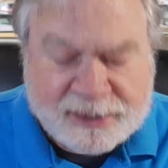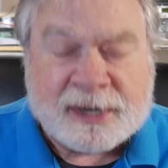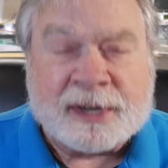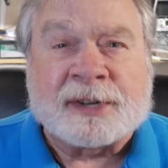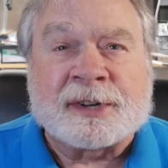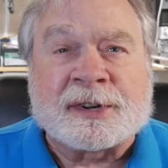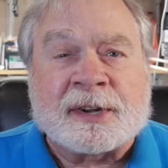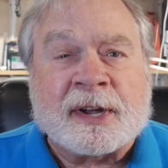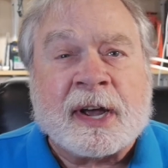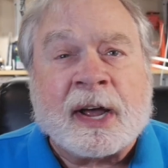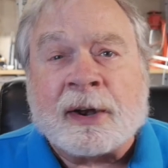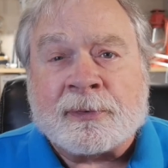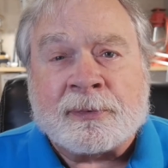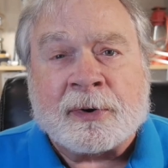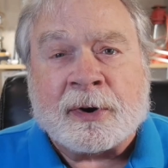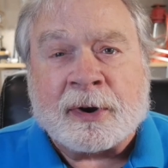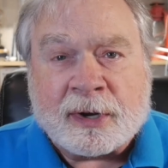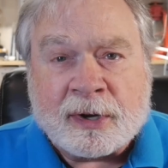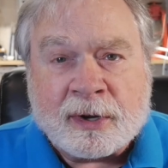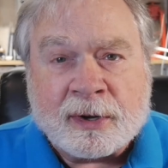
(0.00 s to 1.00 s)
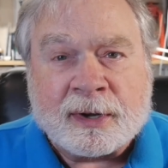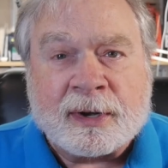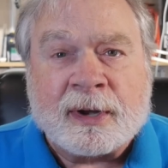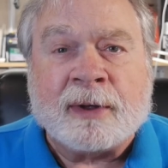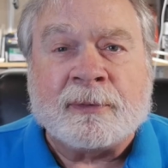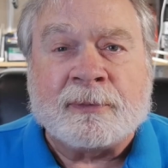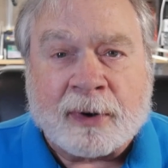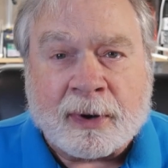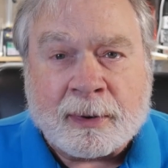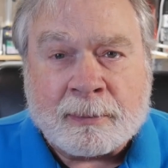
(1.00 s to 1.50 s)
it's got a very good,
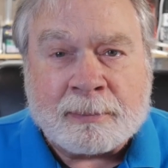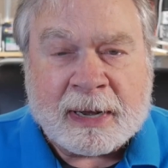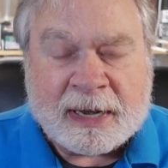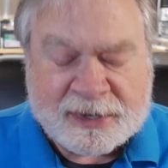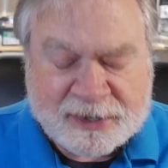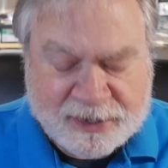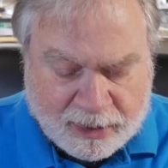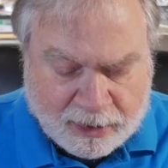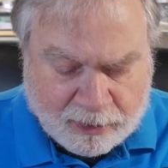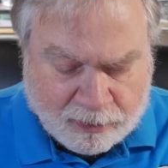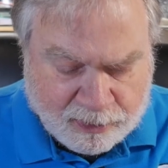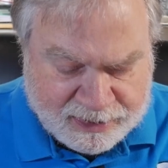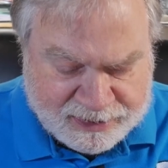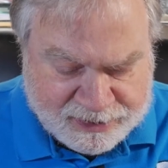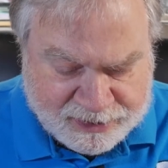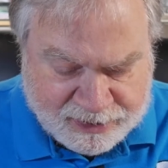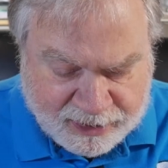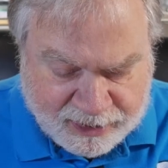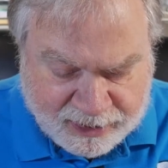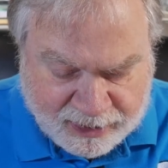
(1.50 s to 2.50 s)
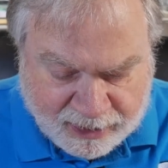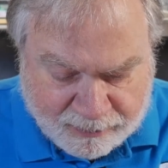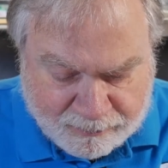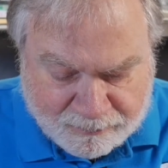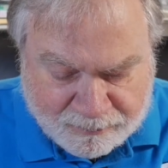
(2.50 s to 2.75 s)
very basic question in it